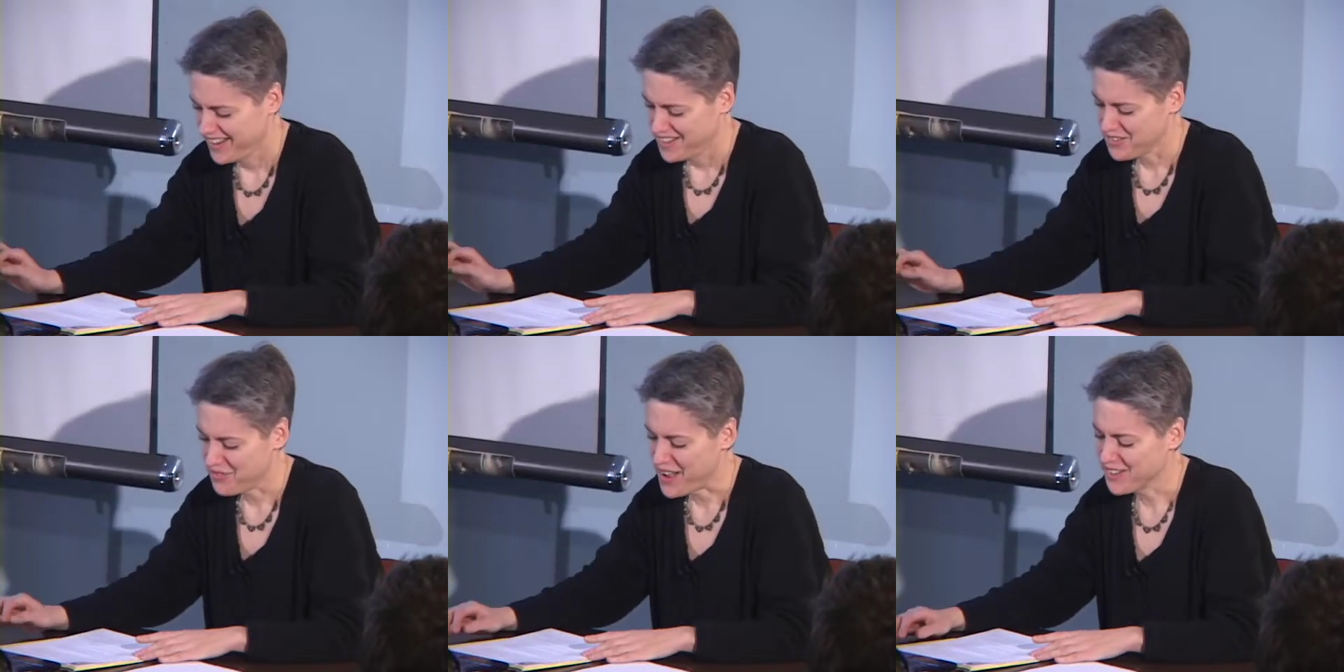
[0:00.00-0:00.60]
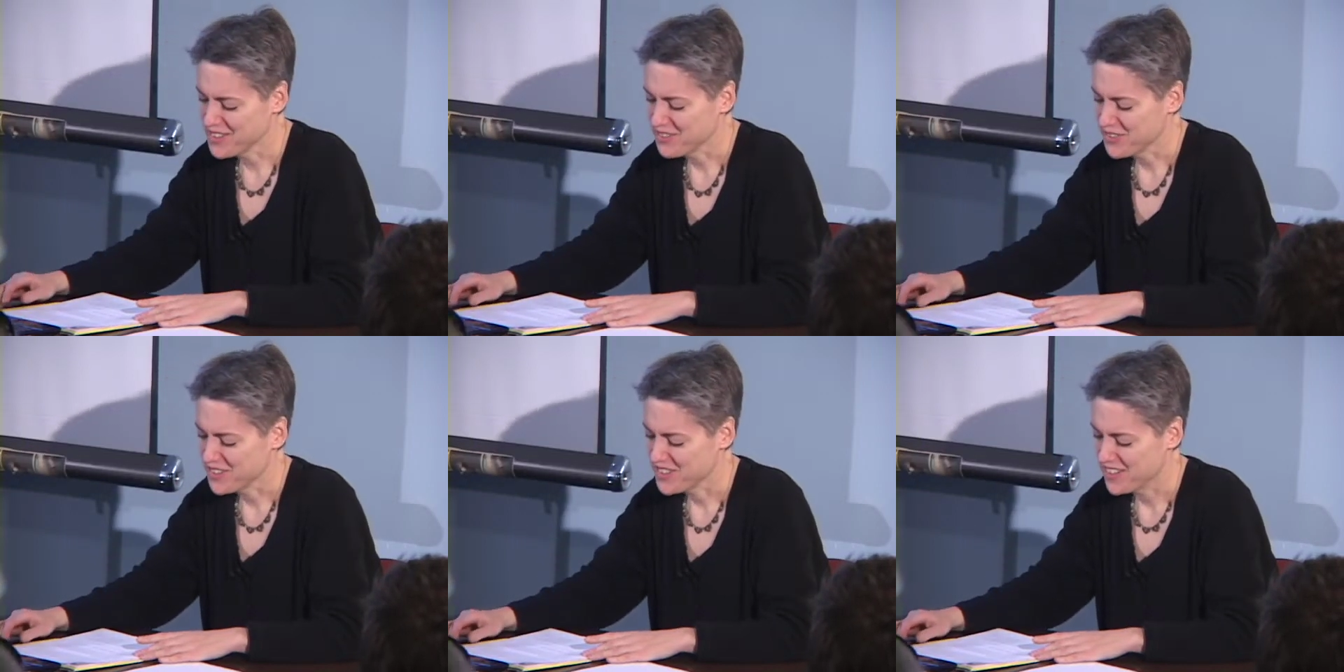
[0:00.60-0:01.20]
The final
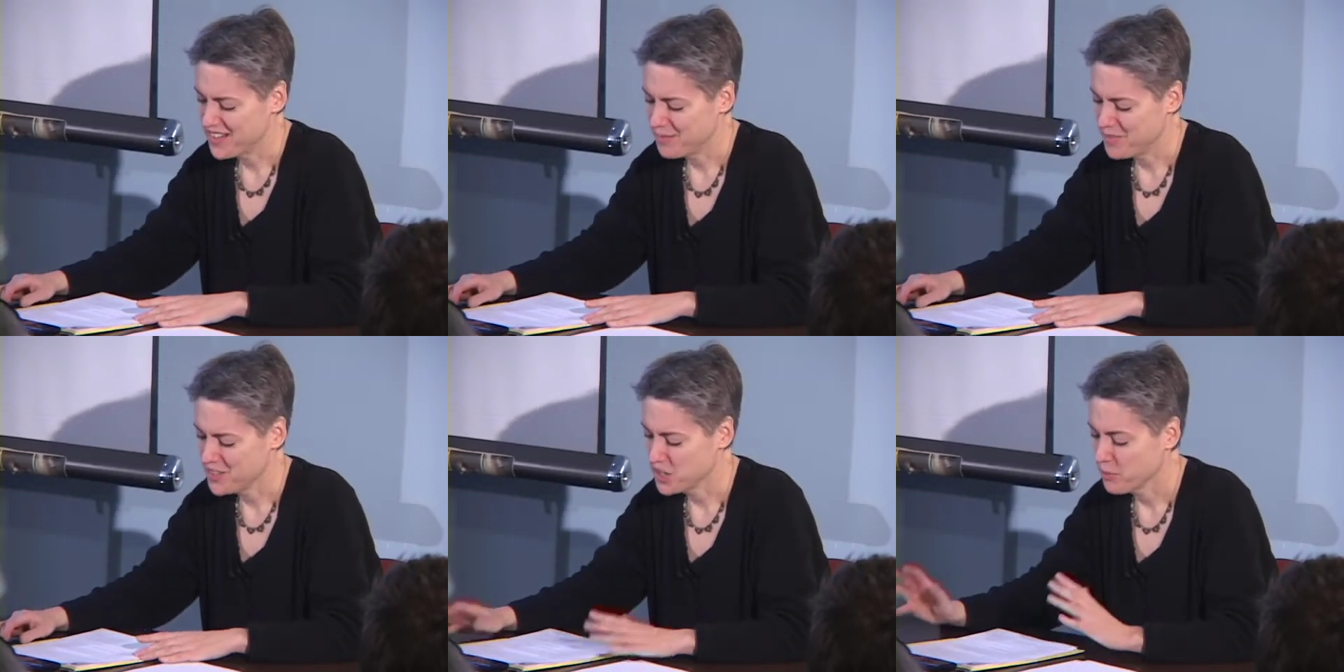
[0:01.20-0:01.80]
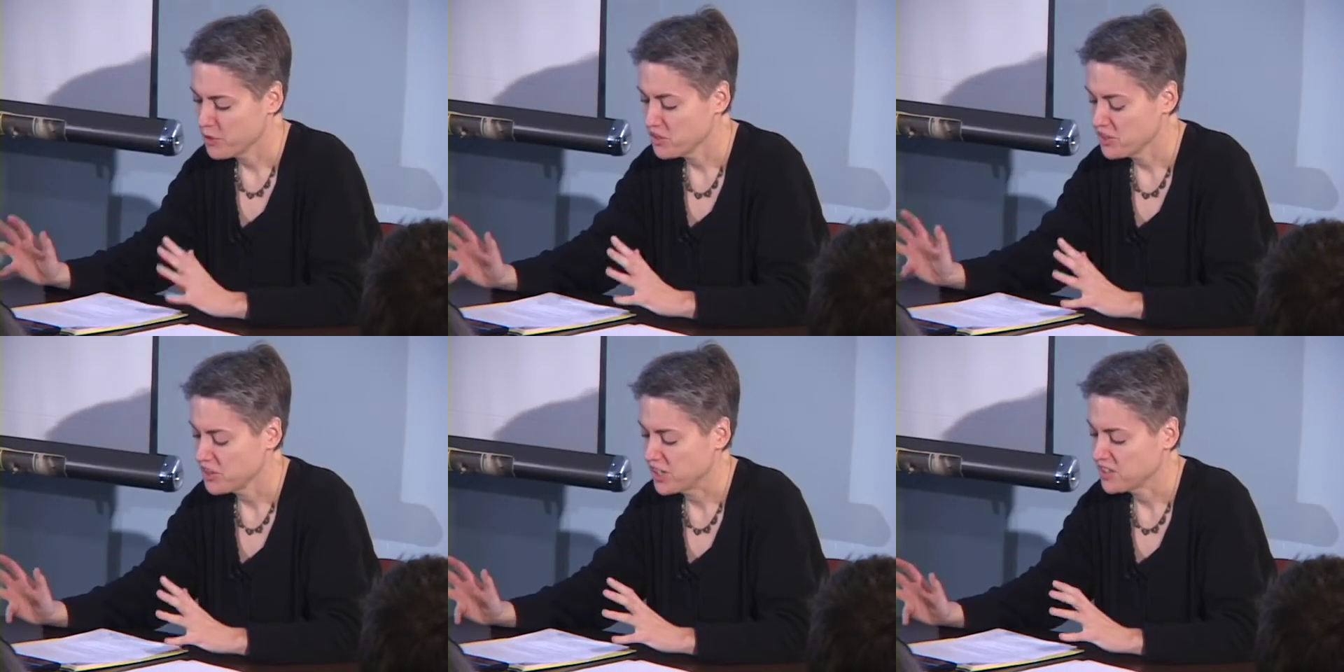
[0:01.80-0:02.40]
difference um, is the approach
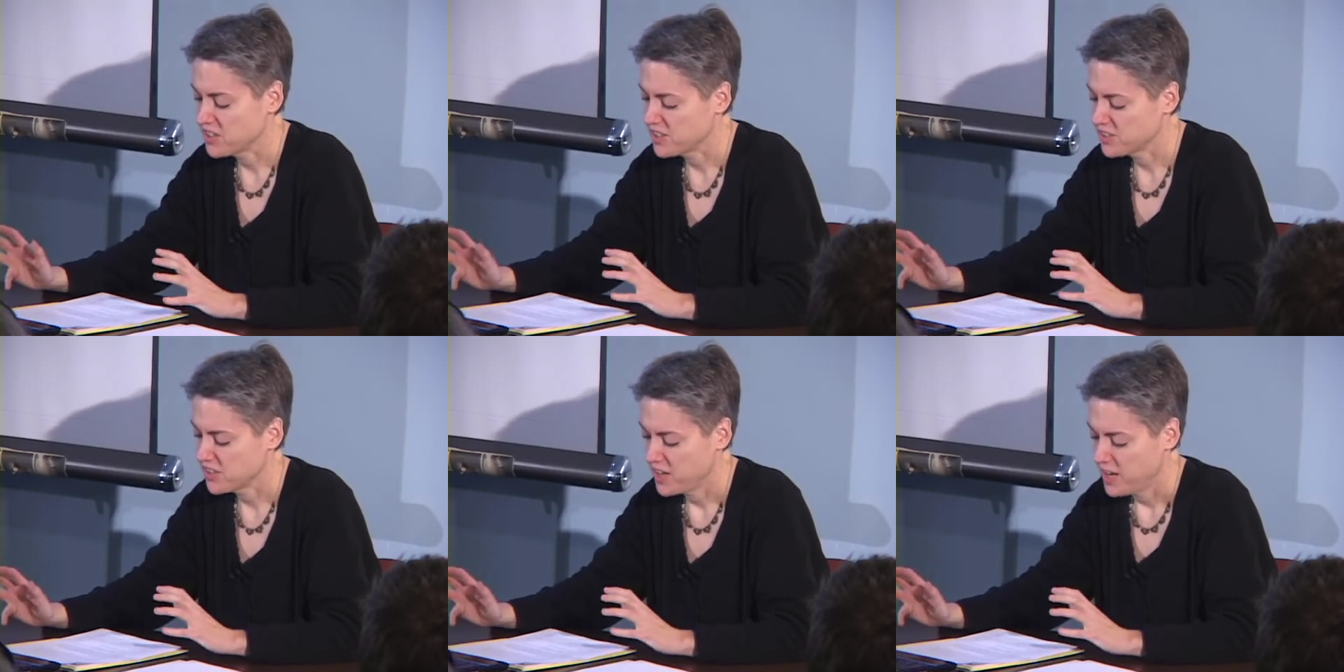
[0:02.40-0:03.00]
to justice.